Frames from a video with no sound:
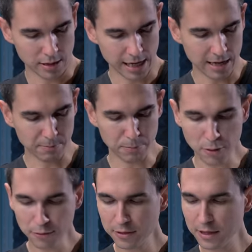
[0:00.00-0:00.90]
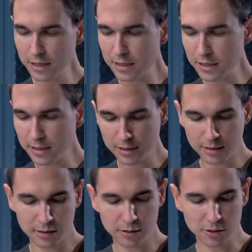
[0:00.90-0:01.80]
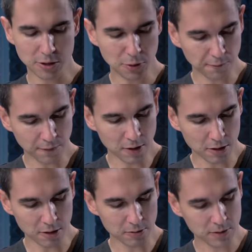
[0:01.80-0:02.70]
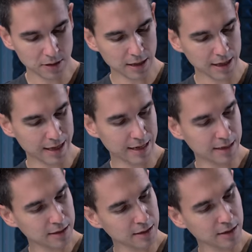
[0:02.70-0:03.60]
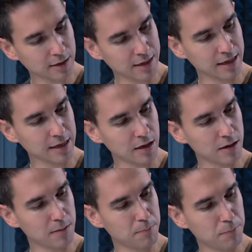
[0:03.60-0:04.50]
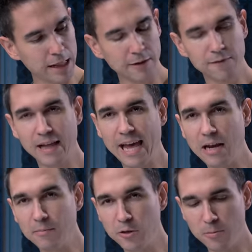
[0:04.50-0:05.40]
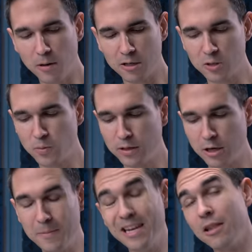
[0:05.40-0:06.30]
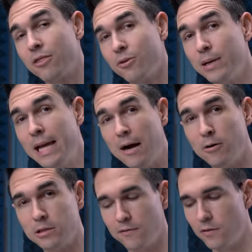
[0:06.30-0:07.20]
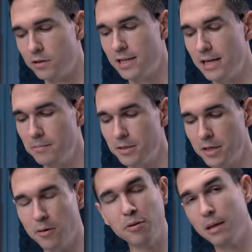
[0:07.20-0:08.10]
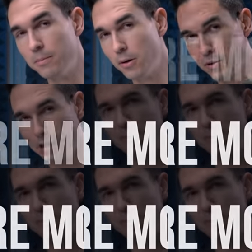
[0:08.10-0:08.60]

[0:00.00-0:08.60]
And both the Sutefoto and the Pilotfly Atomcube RX1 come in at 3 hours of runtime, so they both get a